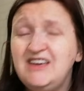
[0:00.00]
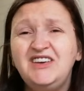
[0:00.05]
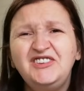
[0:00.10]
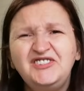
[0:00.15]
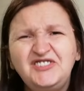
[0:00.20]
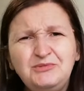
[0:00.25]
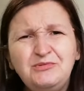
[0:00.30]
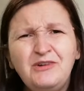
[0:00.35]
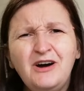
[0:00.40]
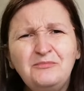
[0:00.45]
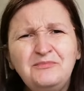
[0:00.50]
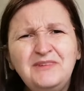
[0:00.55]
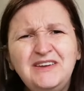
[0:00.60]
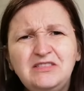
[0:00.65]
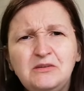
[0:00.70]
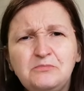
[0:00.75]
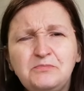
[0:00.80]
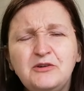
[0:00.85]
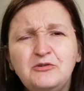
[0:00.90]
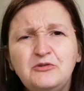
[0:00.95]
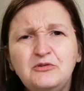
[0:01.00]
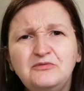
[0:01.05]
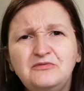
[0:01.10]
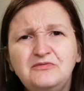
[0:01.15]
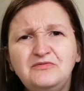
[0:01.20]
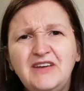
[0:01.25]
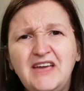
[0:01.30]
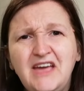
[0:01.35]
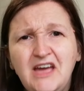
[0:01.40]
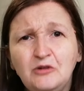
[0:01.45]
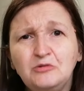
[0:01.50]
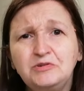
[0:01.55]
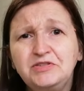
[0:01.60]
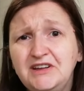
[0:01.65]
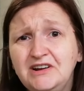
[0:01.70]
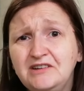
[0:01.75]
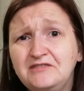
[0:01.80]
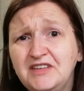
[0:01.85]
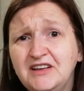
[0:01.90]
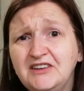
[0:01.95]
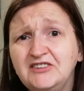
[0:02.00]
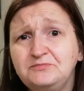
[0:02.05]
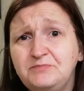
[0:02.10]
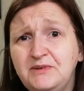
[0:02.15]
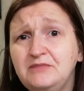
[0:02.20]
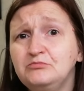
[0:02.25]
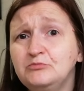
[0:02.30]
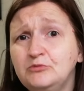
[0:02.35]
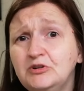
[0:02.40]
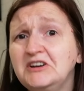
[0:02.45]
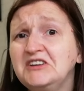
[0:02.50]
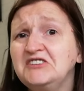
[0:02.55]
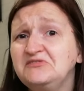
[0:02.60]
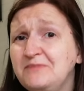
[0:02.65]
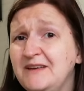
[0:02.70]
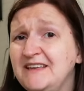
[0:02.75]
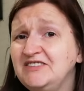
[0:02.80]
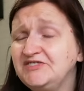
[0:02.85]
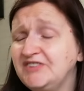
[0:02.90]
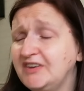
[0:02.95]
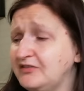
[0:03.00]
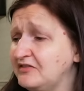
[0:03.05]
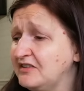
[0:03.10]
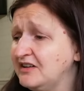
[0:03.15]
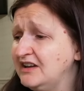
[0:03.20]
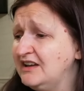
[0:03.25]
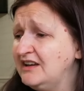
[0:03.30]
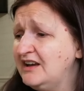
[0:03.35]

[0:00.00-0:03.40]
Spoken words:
See what I mean about healthier things being more expensive?